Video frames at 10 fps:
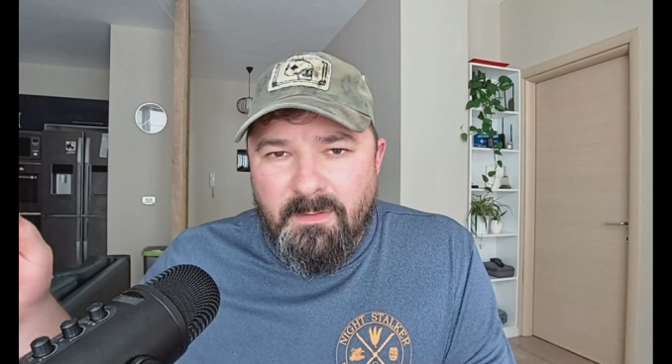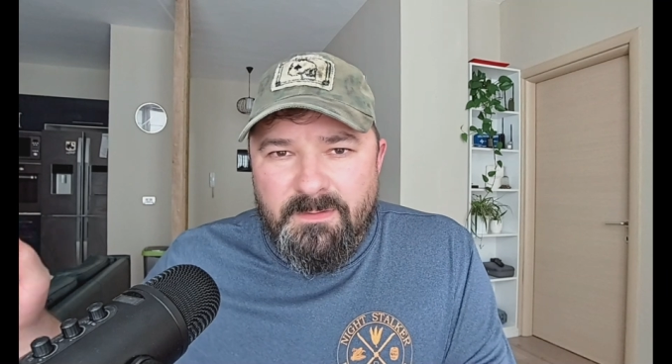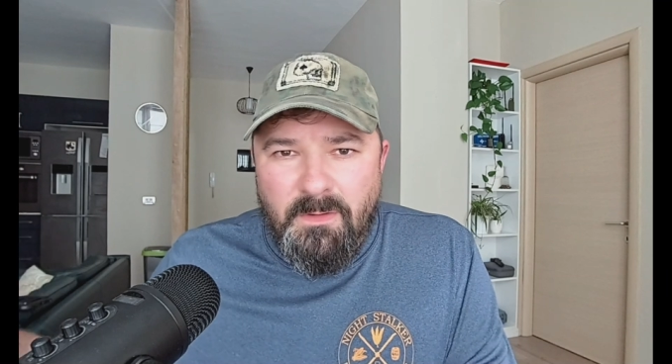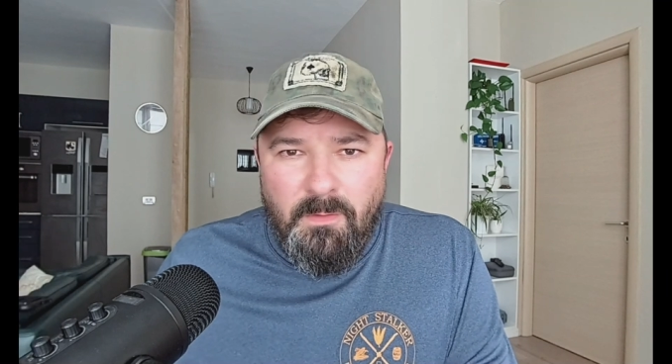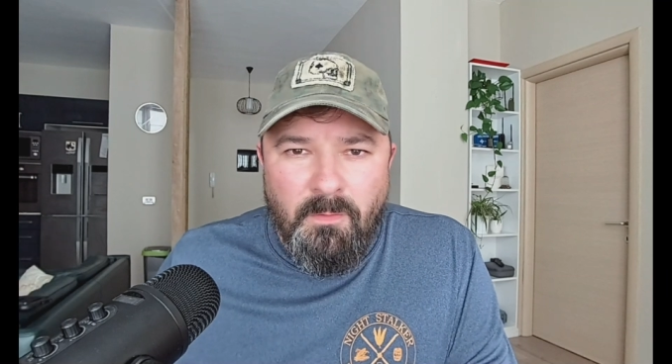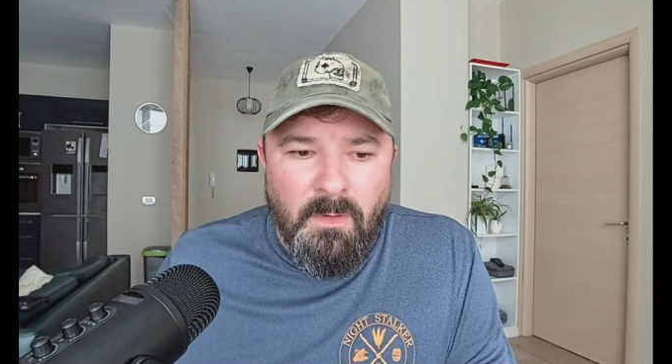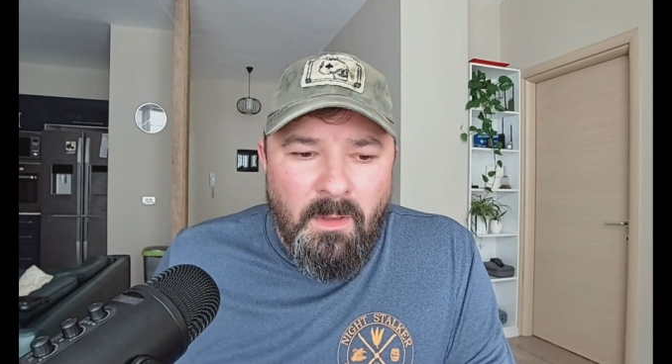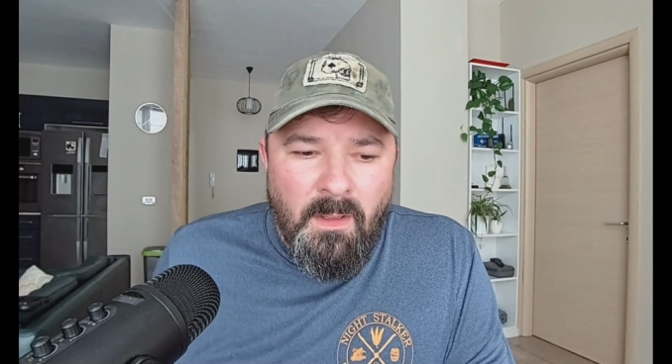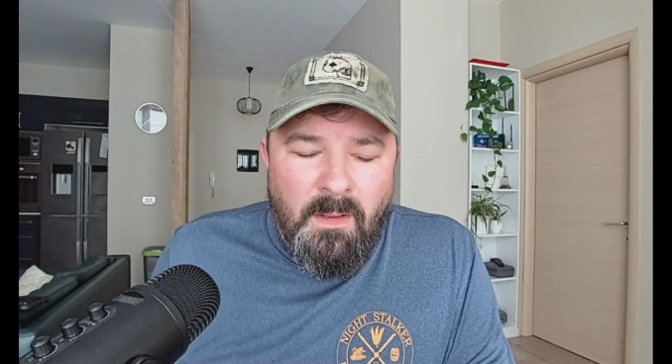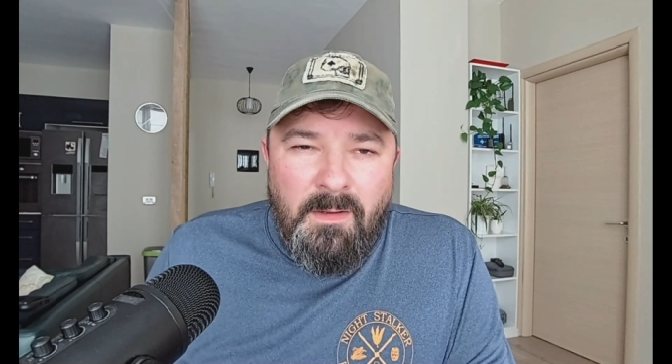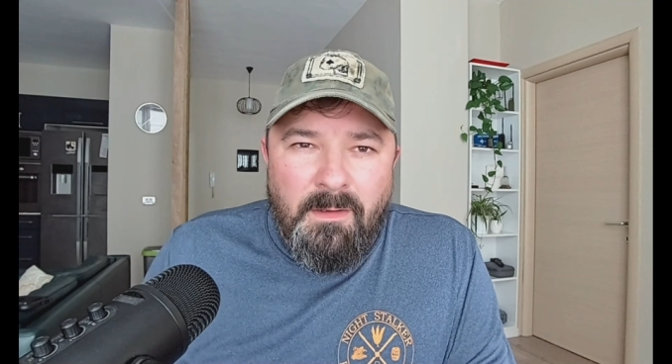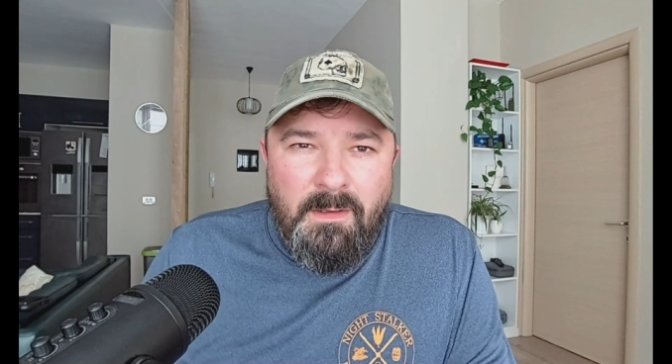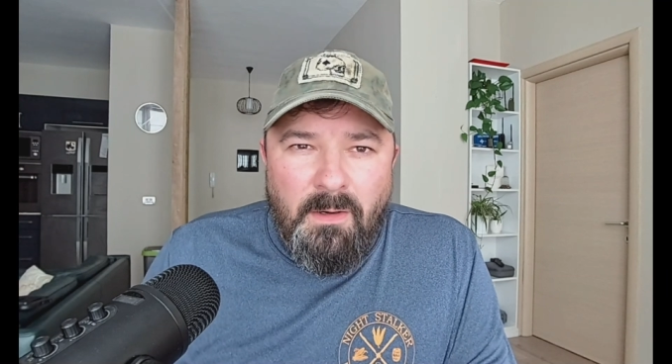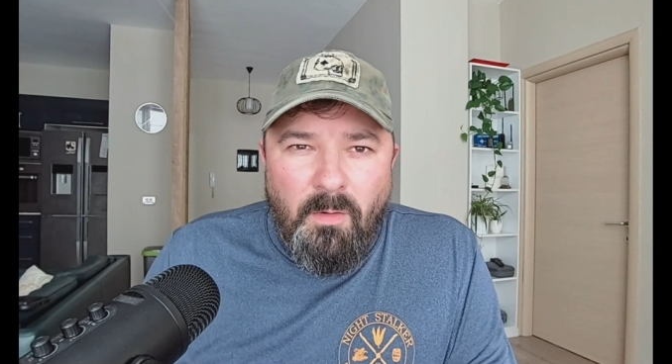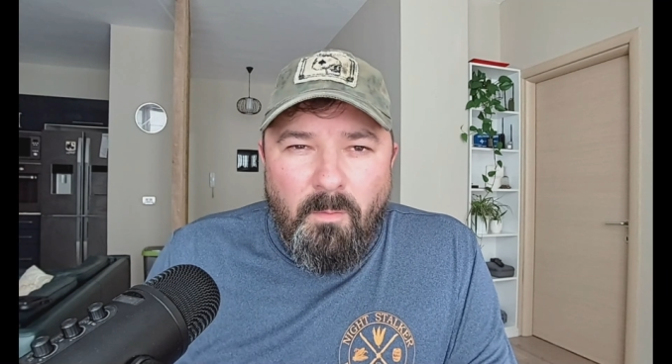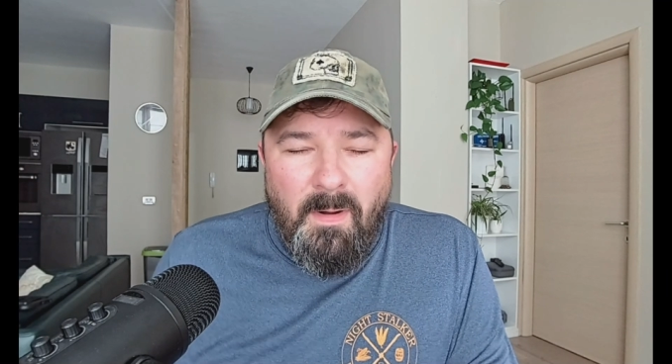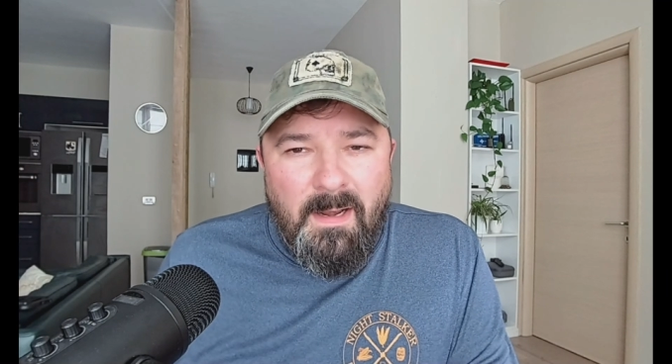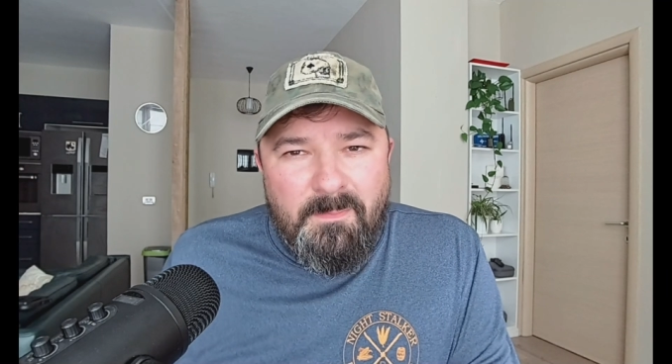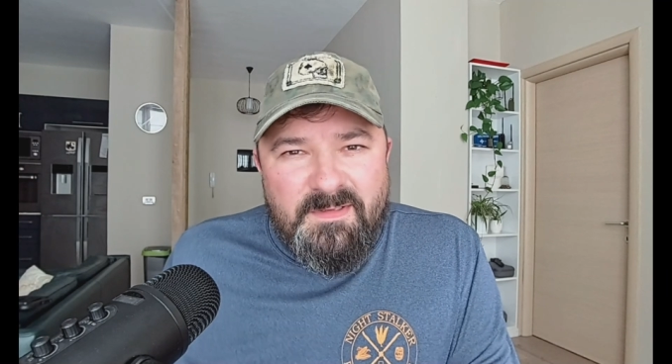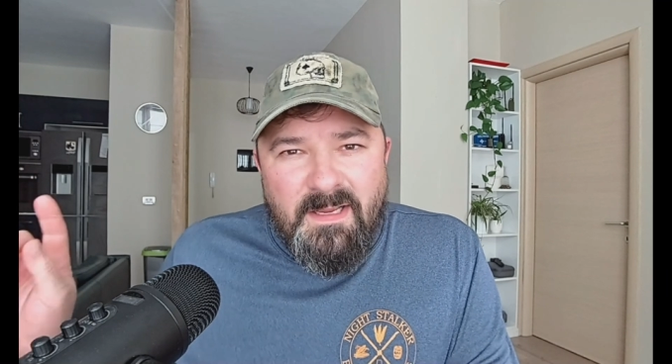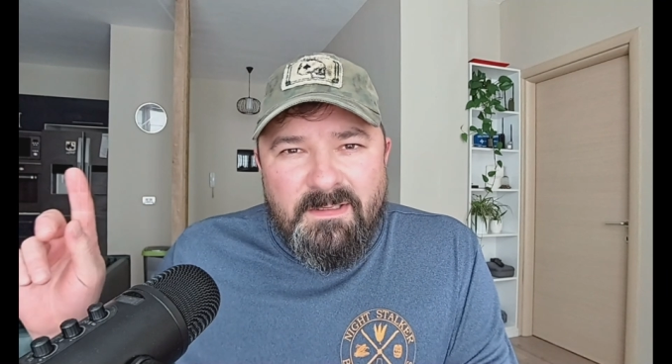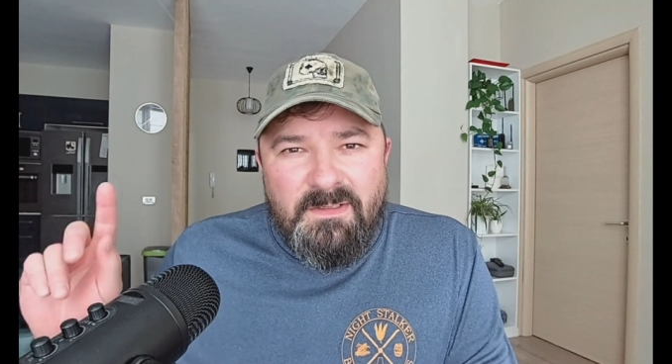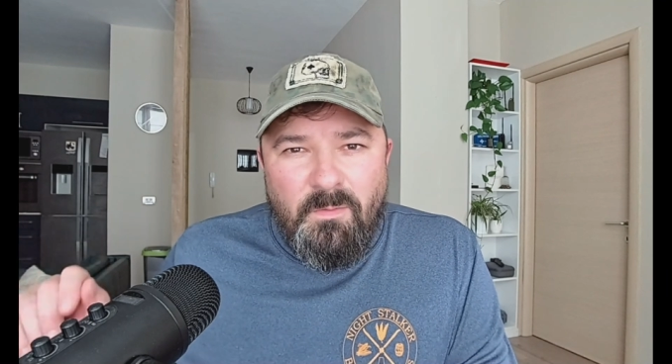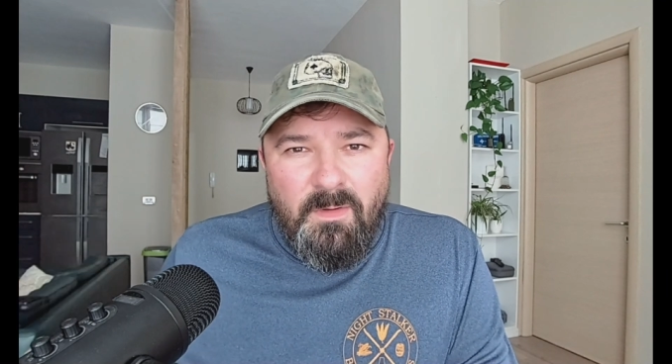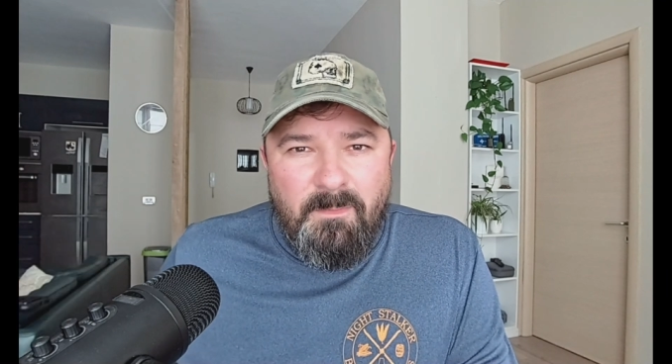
So, you know, my obsession with